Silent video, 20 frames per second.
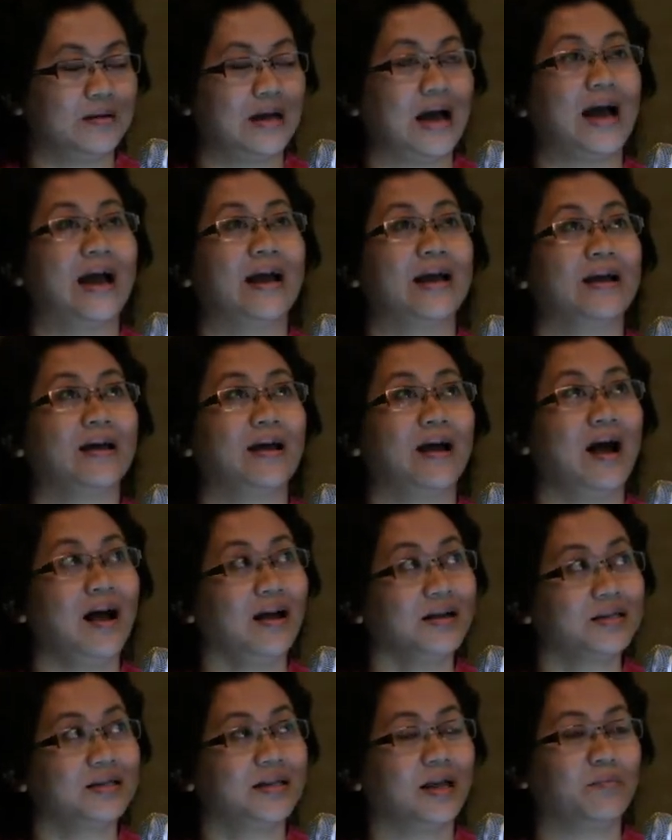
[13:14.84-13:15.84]
I
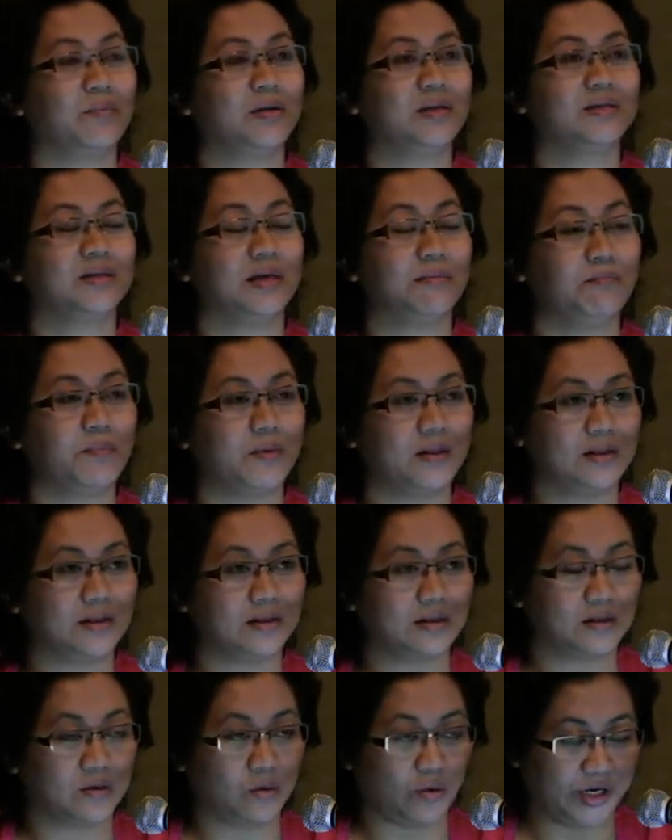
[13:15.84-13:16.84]
asked them in
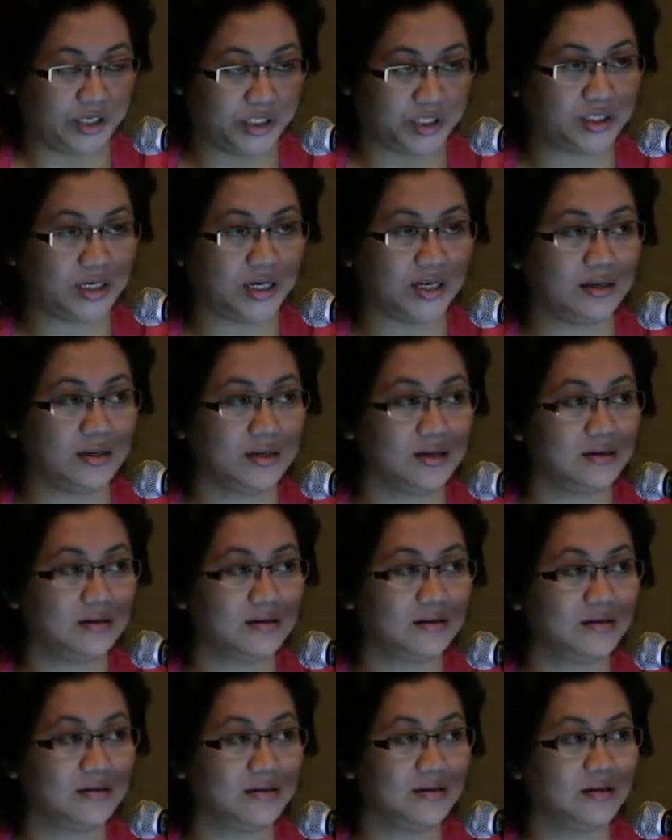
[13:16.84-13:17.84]
simple question
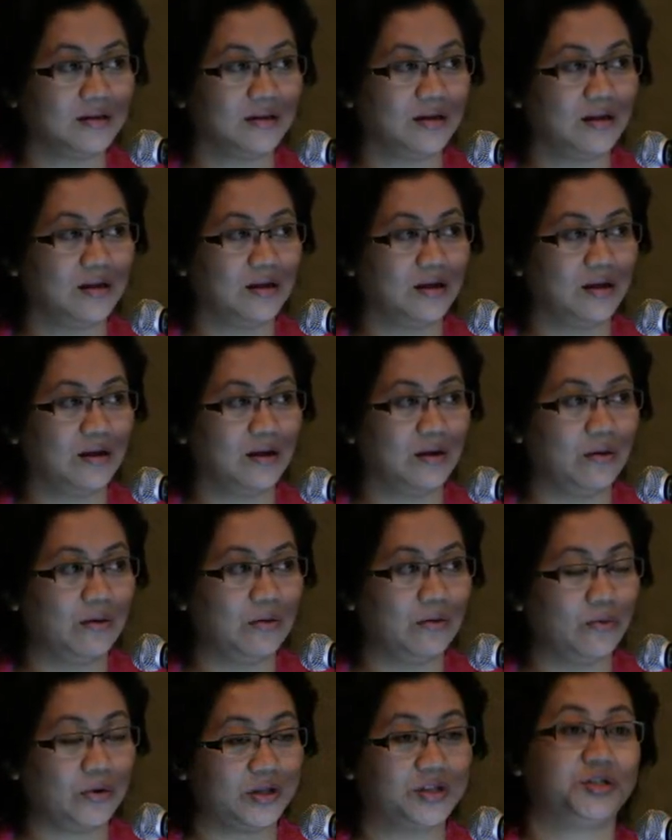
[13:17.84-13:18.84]

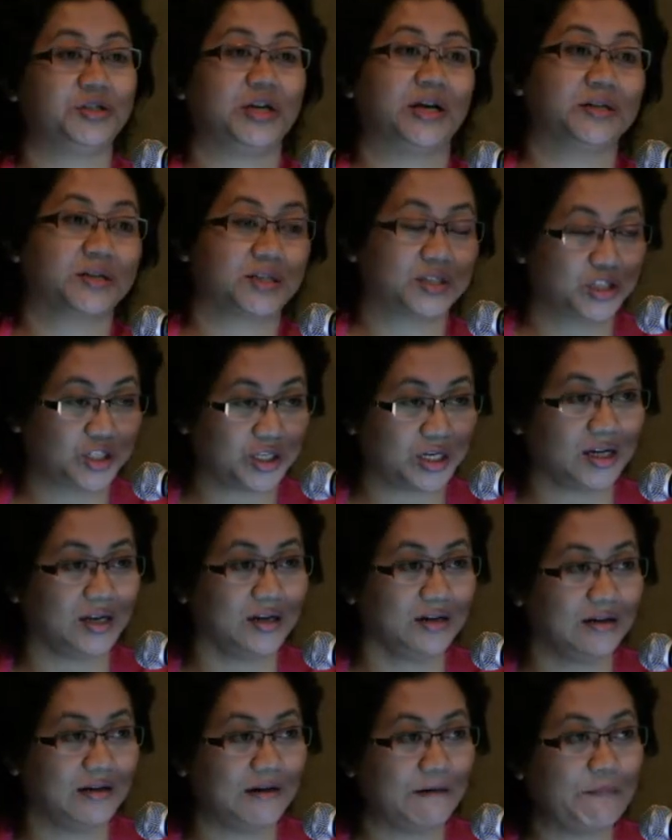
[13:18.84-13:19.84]
with
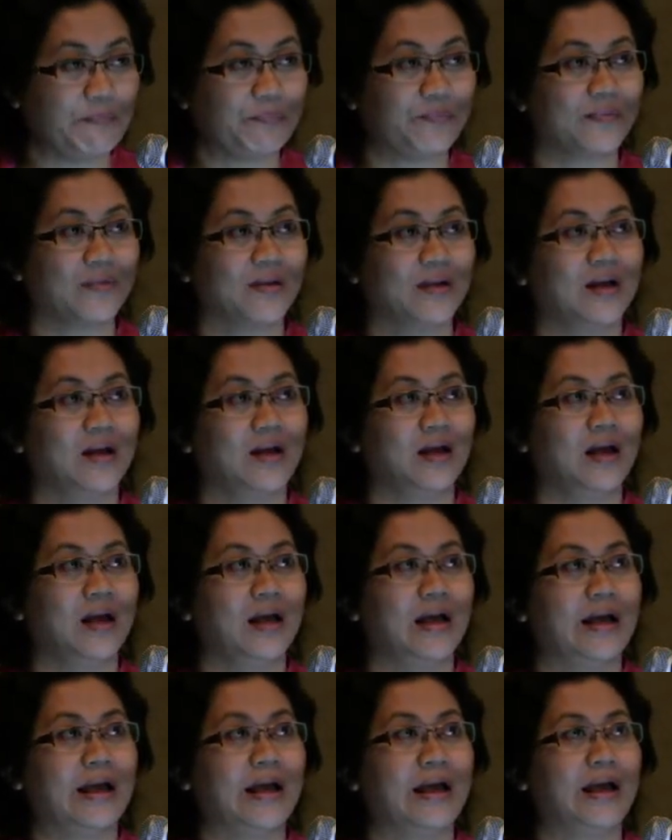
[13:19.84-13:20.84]
gesture,
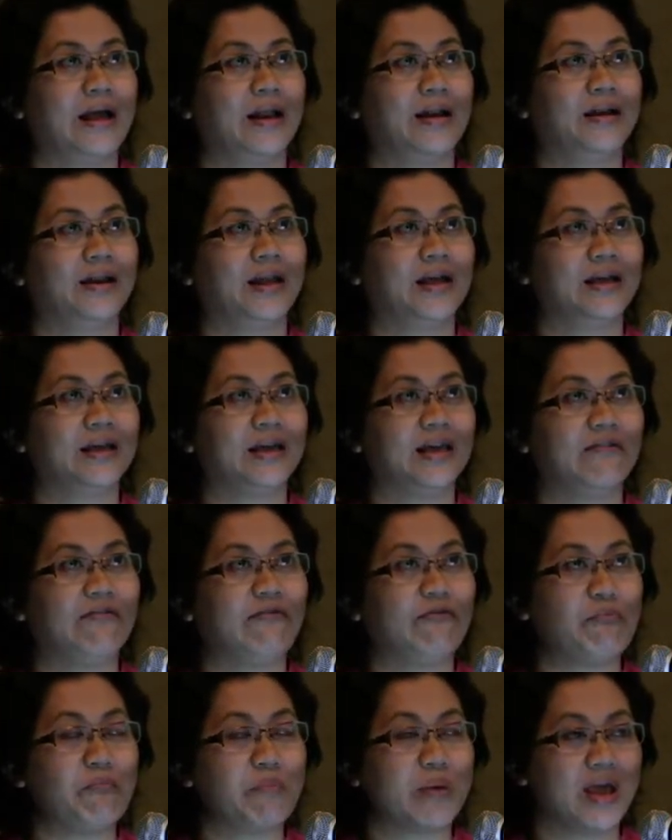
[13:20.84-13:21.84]
and they
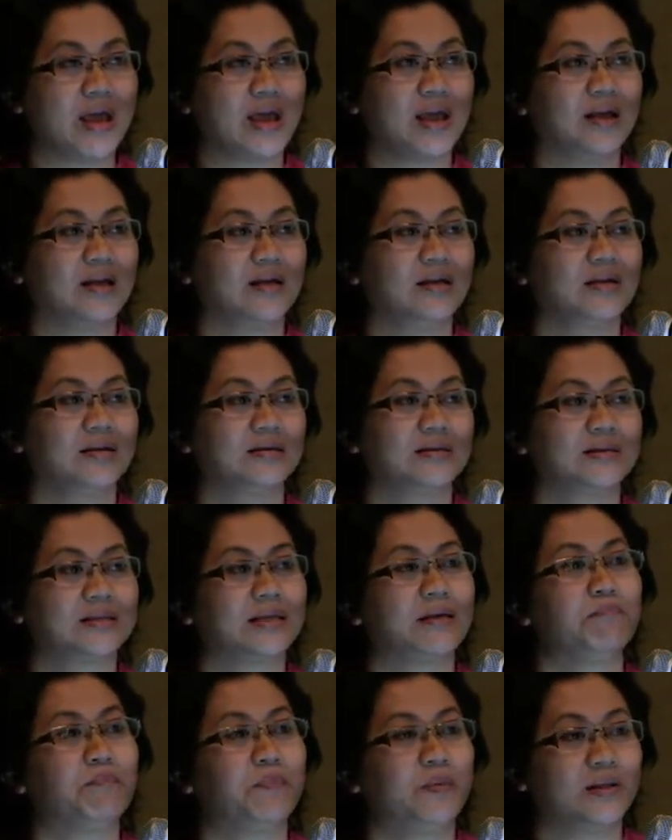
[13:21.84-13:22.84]
give me
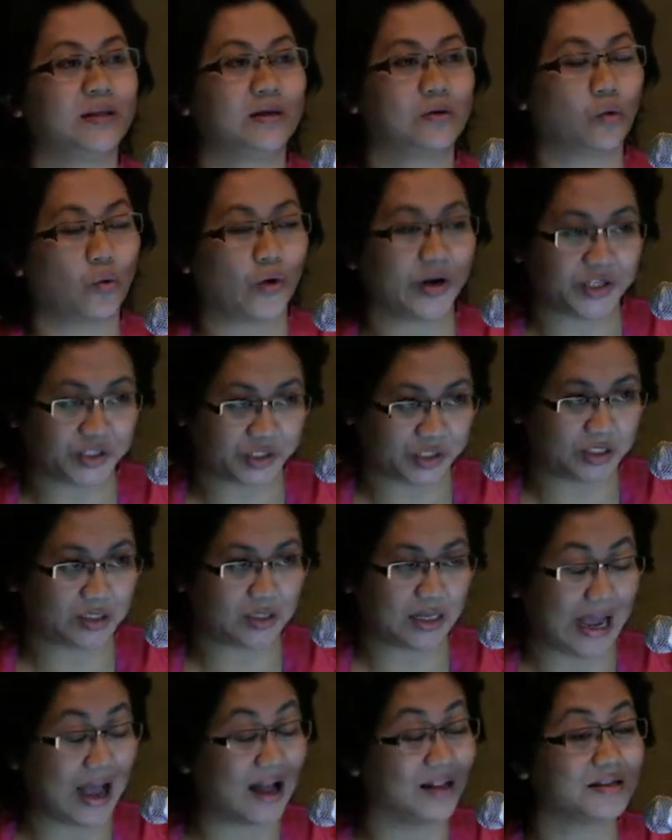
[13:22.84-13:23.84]
simple
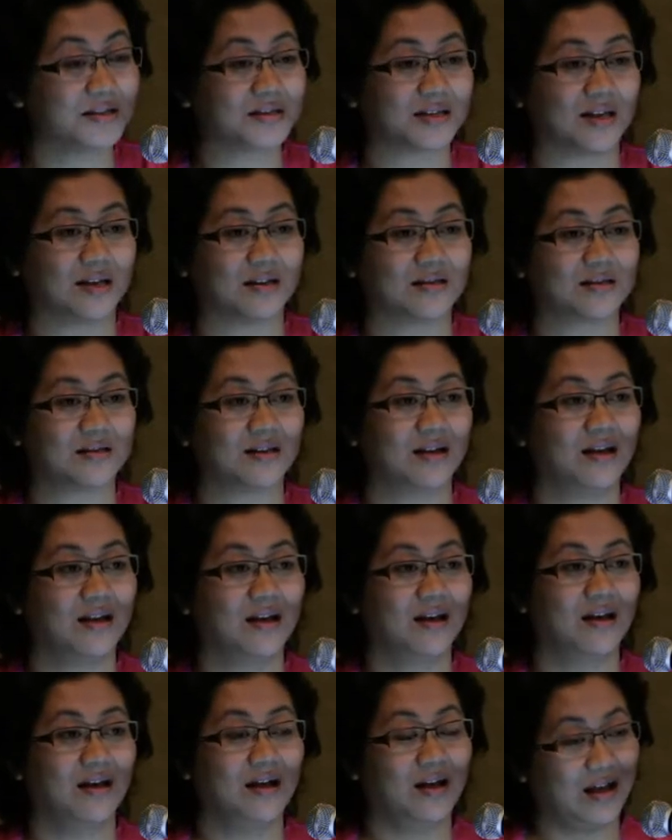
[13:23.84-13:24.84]
answers.
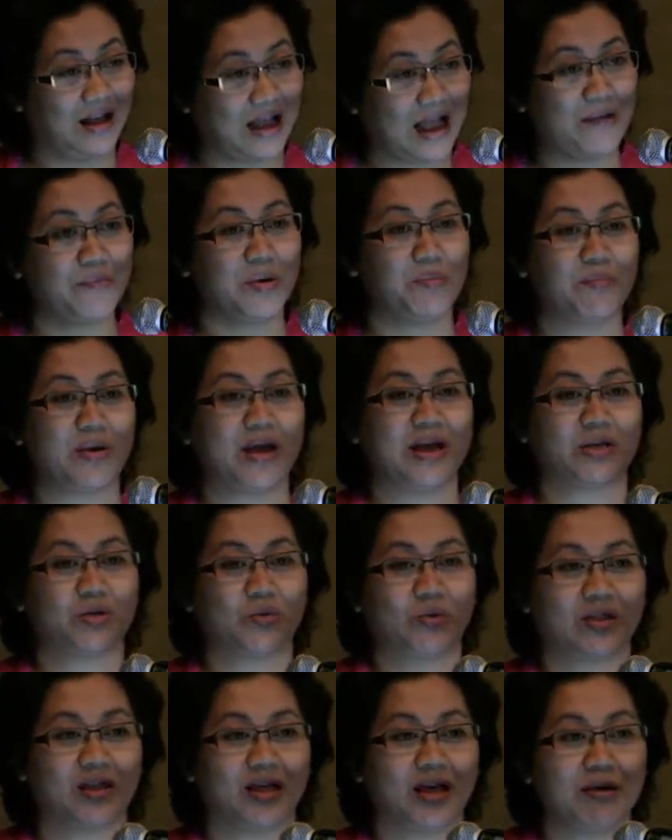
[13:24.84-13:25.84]
I'm amazed
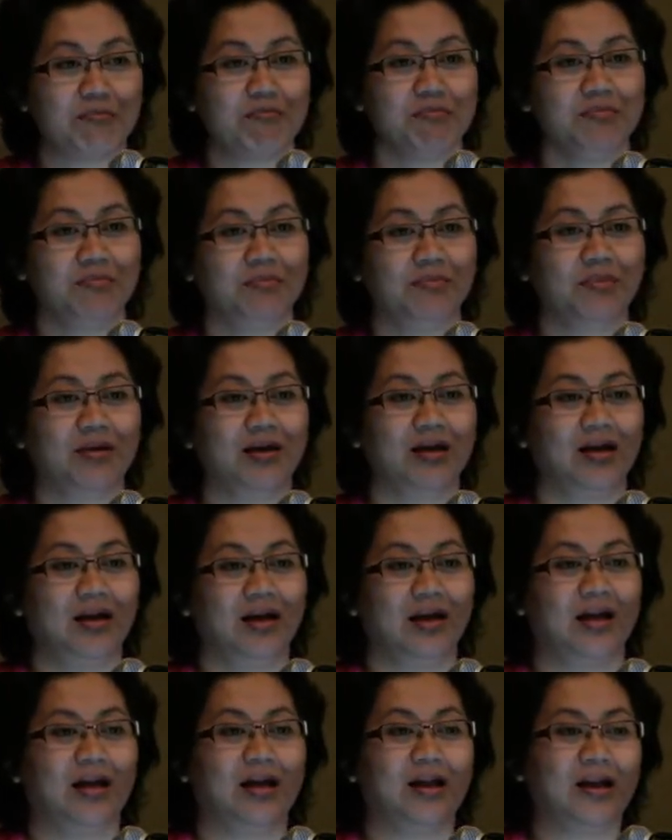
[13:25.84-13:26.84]
with him,
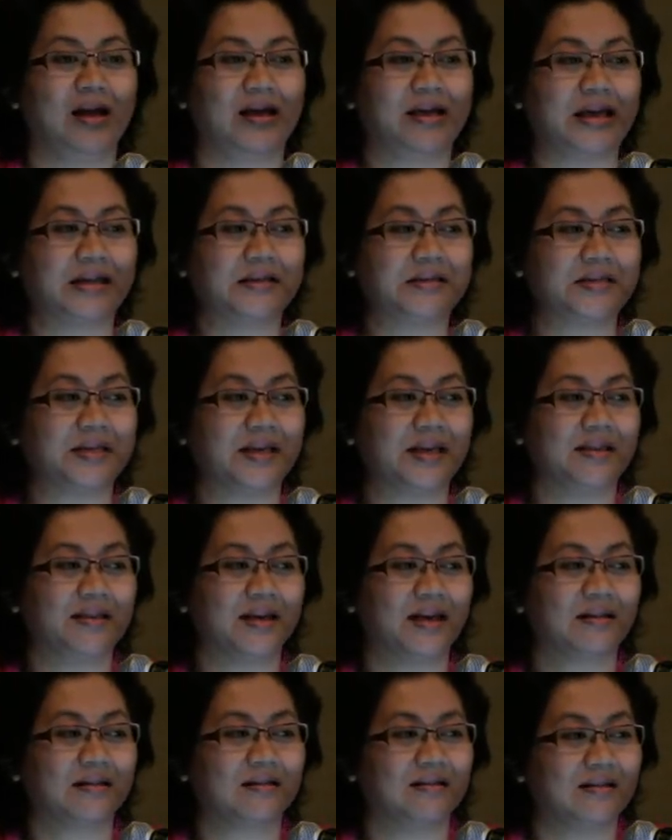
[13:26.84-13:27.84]
and I can see
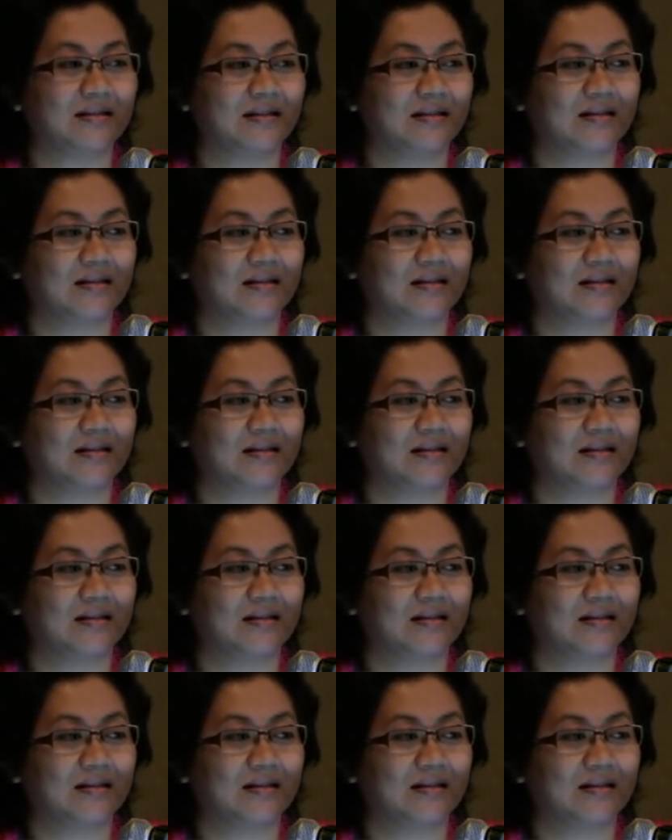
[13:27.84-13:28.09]
that